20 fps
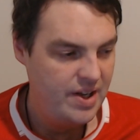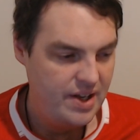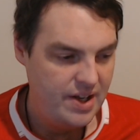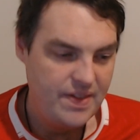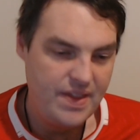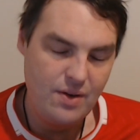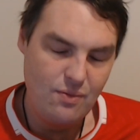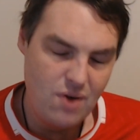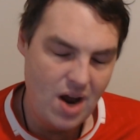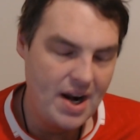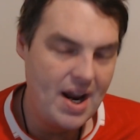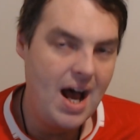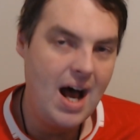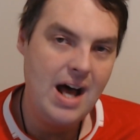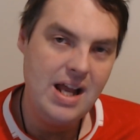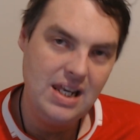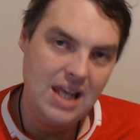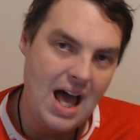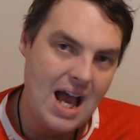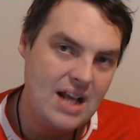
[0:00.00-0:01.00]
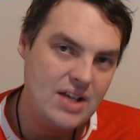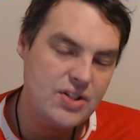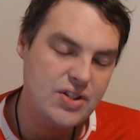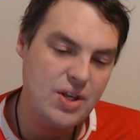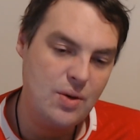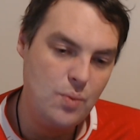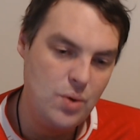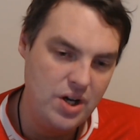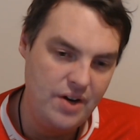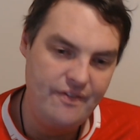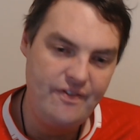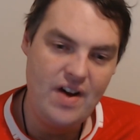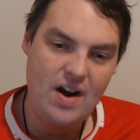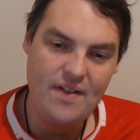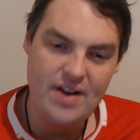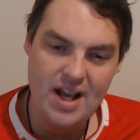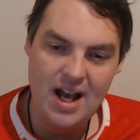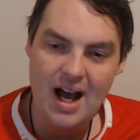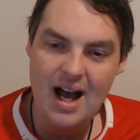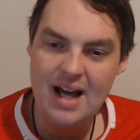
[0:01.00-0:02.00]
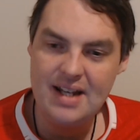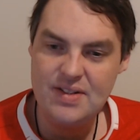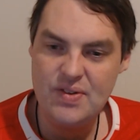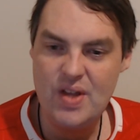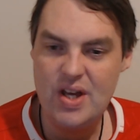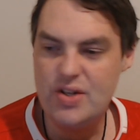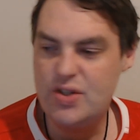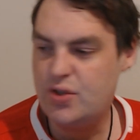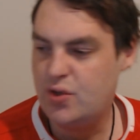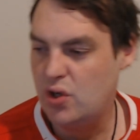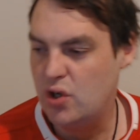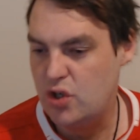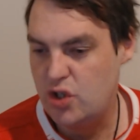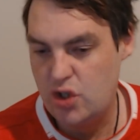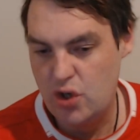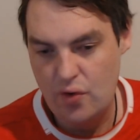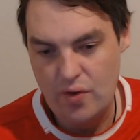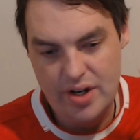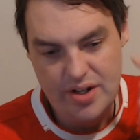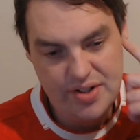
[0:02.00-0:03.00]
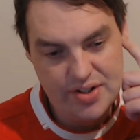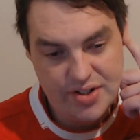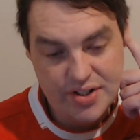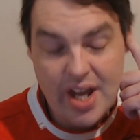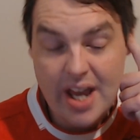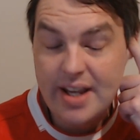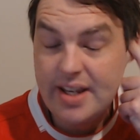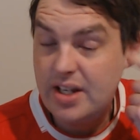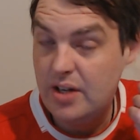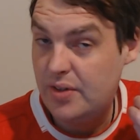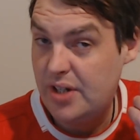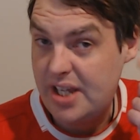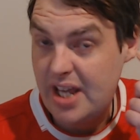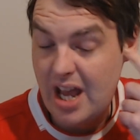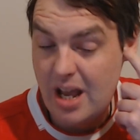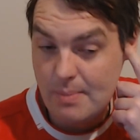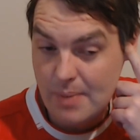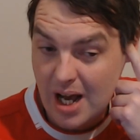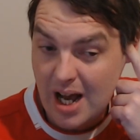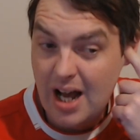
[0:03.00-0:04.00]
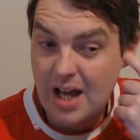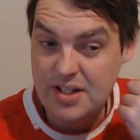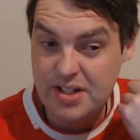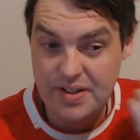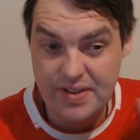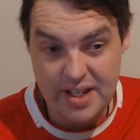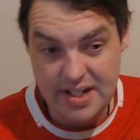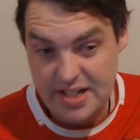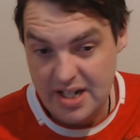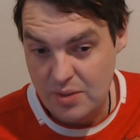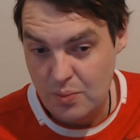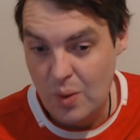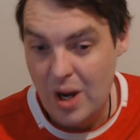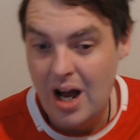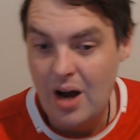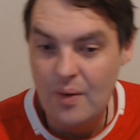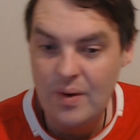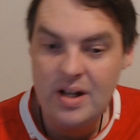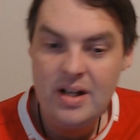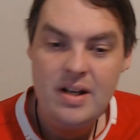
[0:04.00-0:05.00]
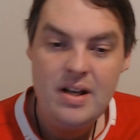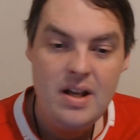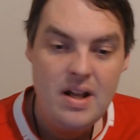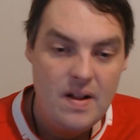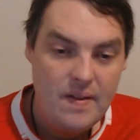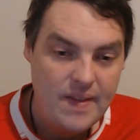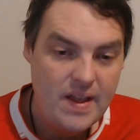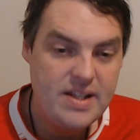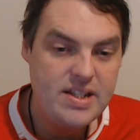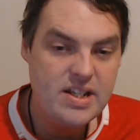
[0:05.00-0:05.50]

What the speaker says: They ran out of legs. They worked very hard in that structure, and St Kilda came hard, and they did well. They did